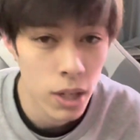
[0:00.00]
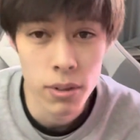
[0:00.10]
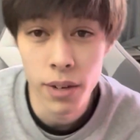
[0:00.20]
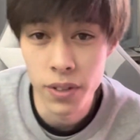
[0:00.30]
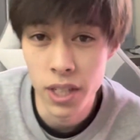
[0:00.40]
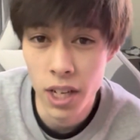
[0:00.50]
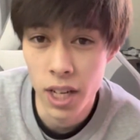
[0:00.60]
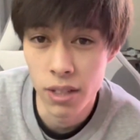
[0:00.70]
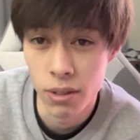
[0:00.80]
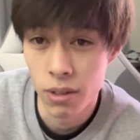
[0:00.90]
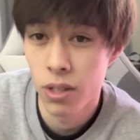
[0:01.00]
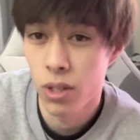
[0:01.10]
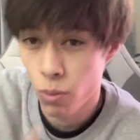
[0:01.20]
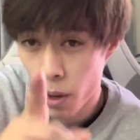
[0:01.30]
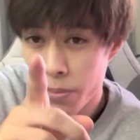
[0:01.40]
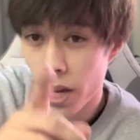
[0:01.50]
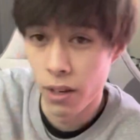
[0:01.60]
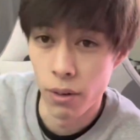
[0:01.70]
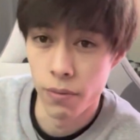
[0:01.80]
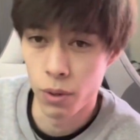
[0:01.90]
we definitely gotta swap that
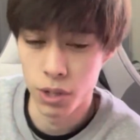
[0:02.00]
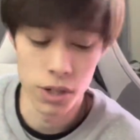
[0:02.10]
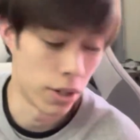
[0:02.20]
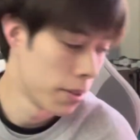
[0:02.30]
out for sure.